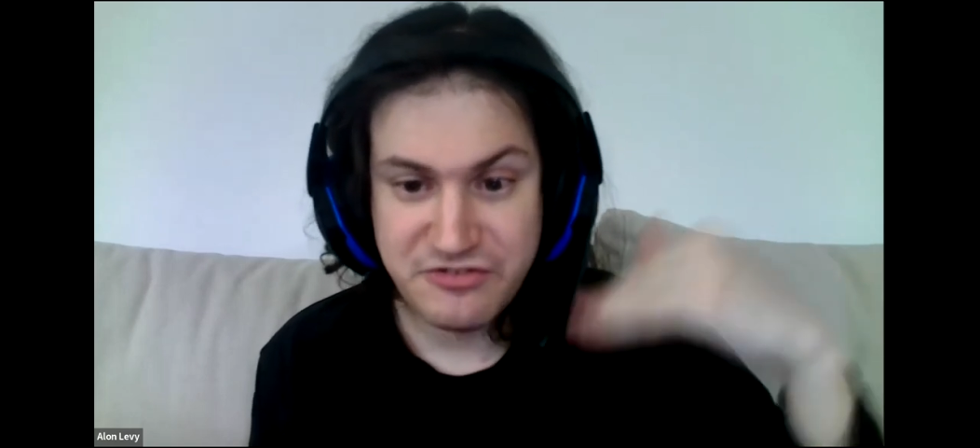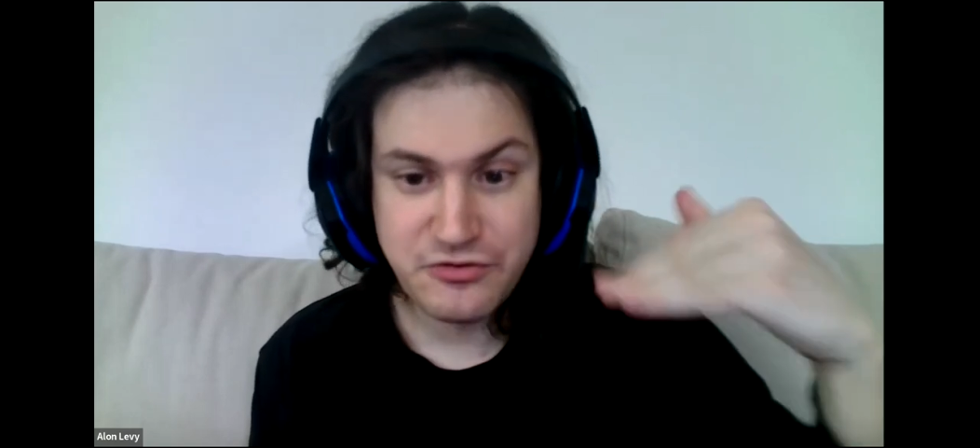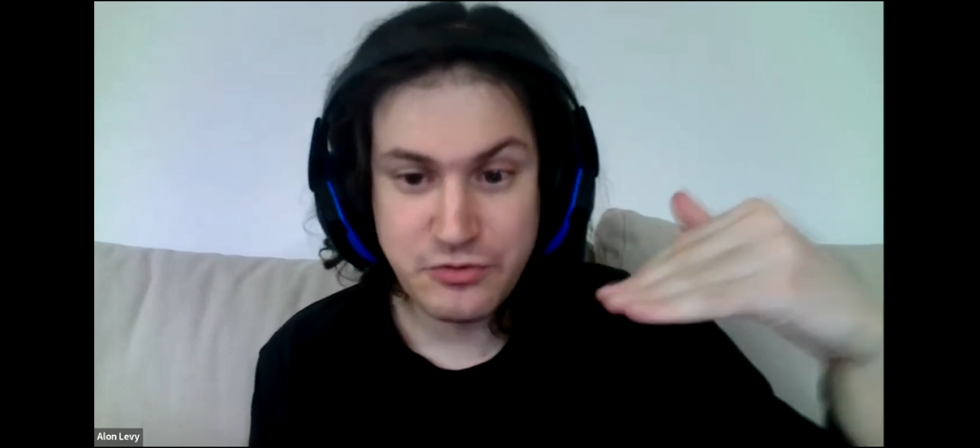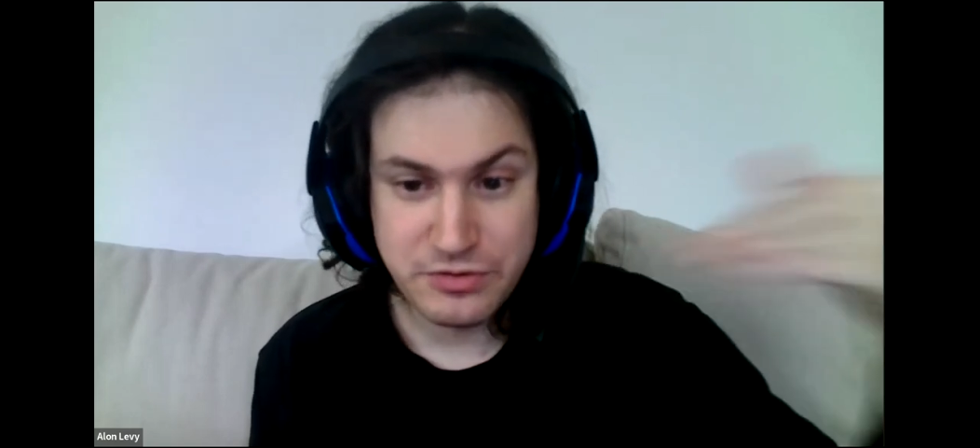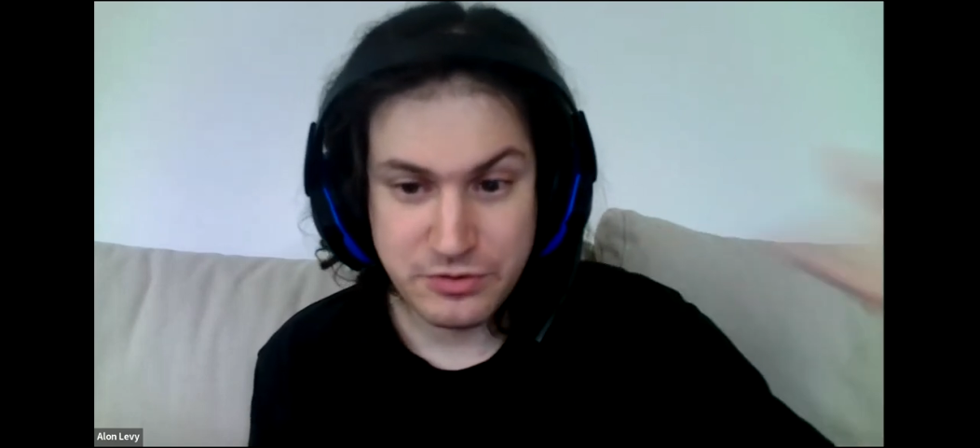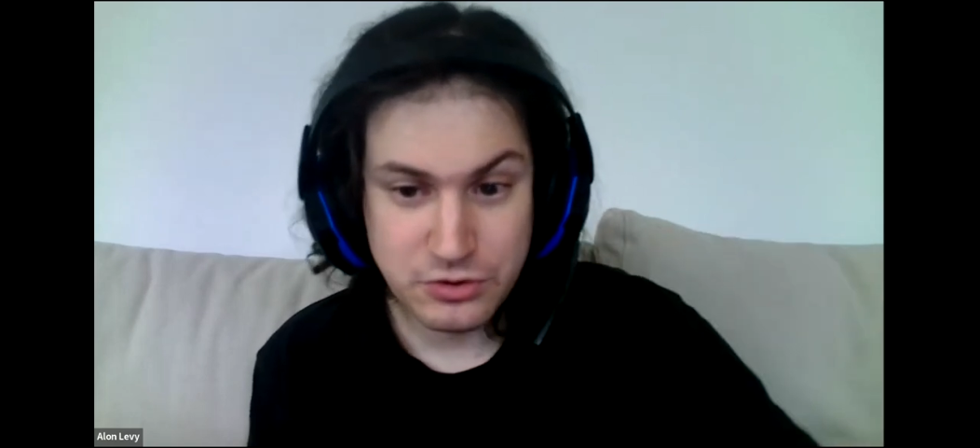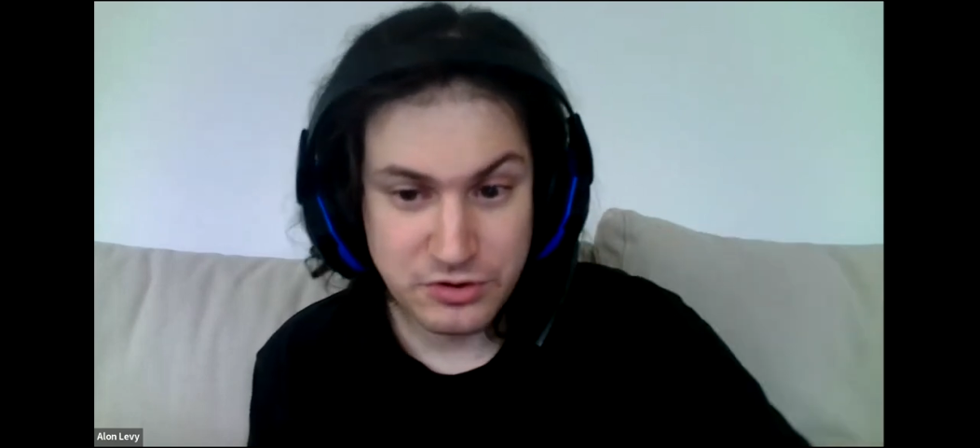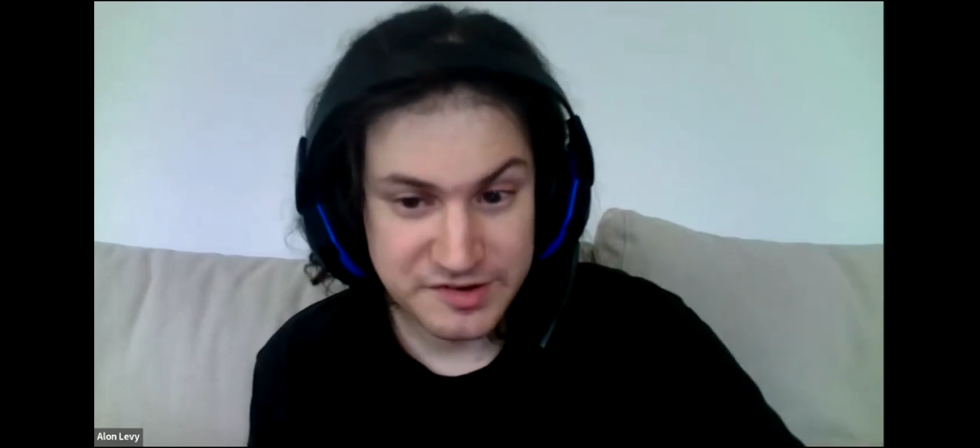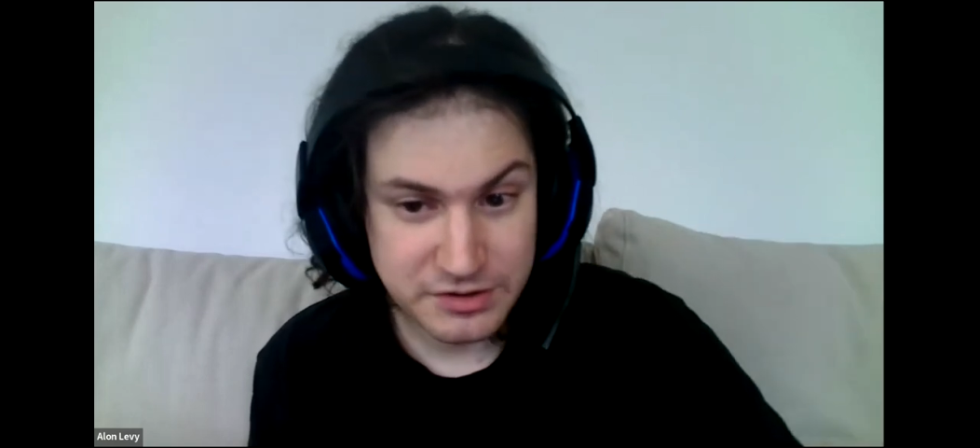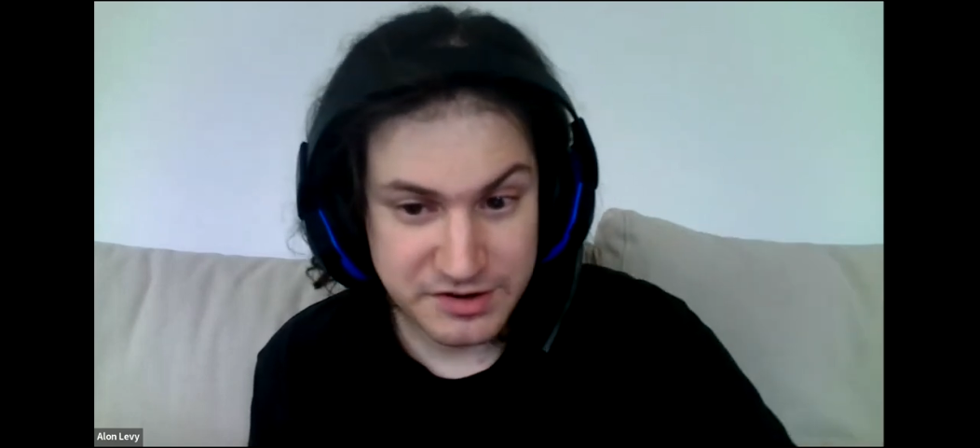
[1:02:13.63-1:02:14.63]
further cost
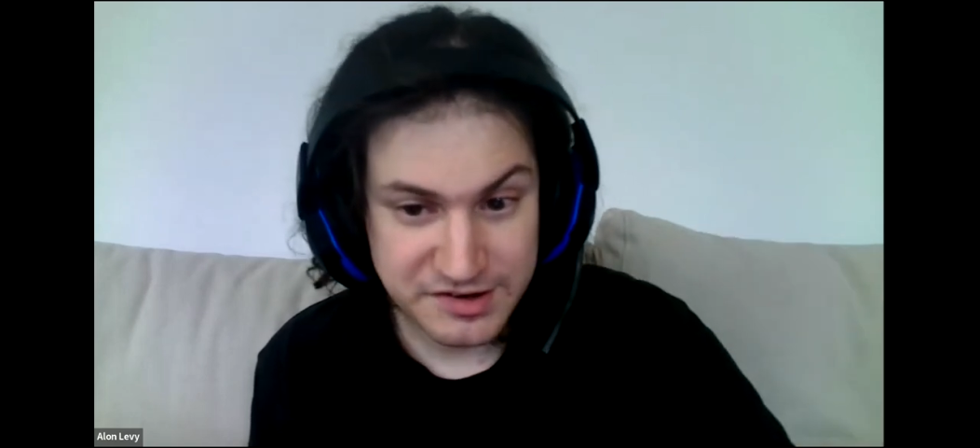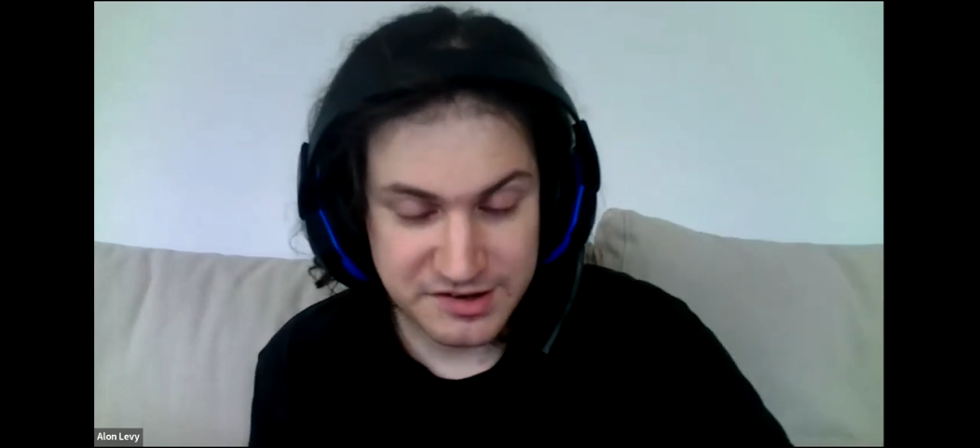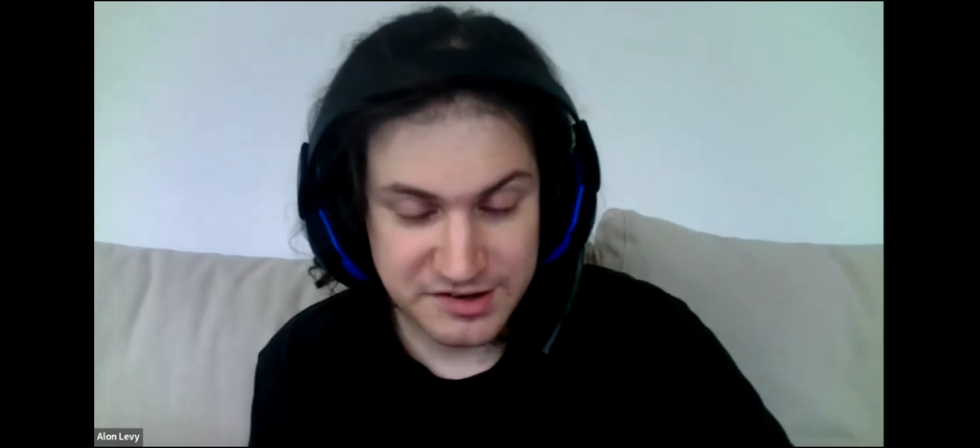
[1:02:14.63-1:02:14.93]
increases.